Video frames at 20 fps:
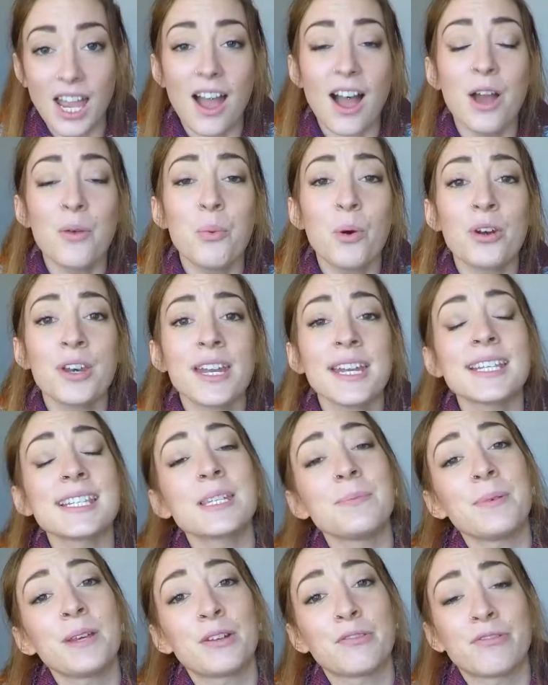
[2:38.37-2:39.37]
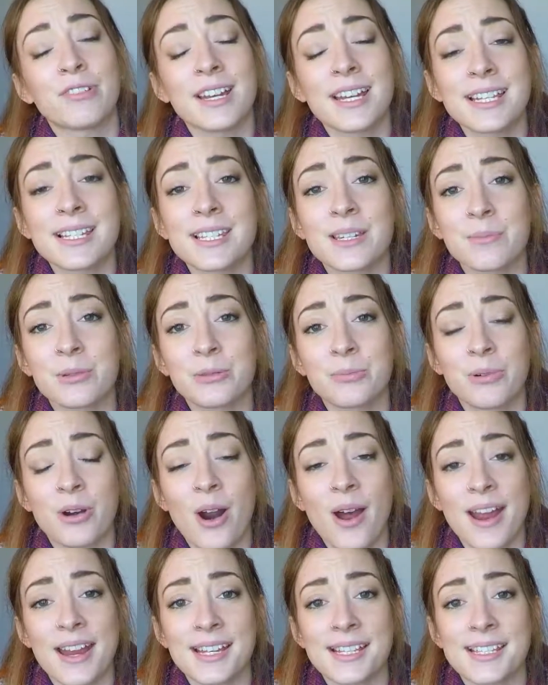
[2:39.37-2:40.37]
I want it to be a reasonable
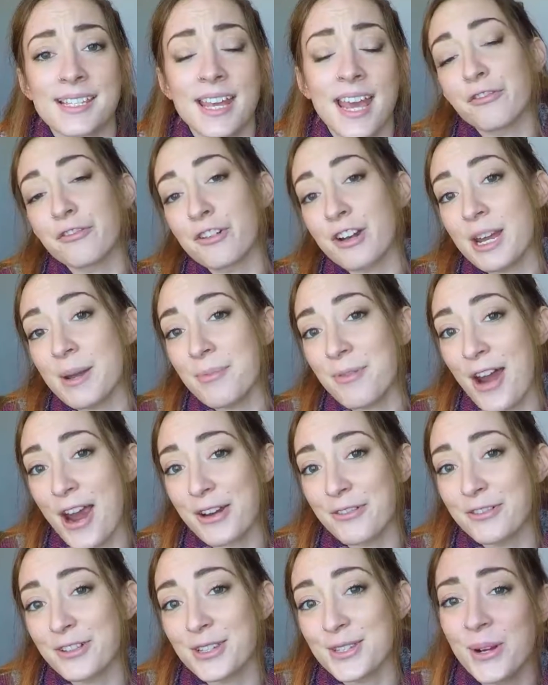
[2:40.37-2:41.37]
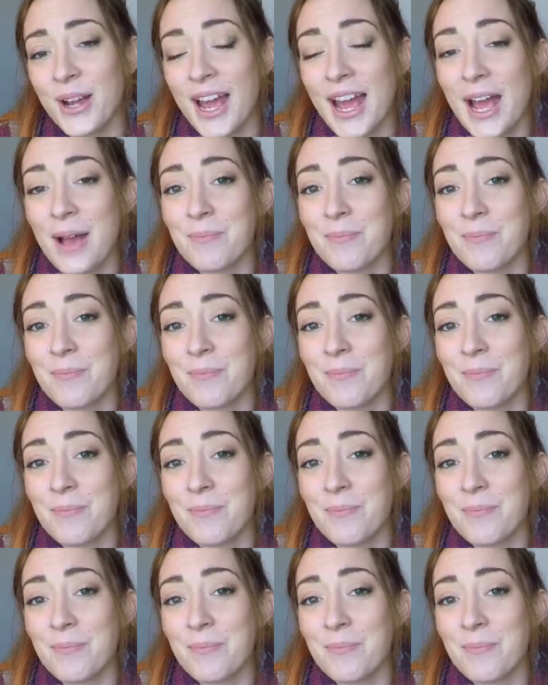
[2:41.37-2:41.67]
price, free breakfast,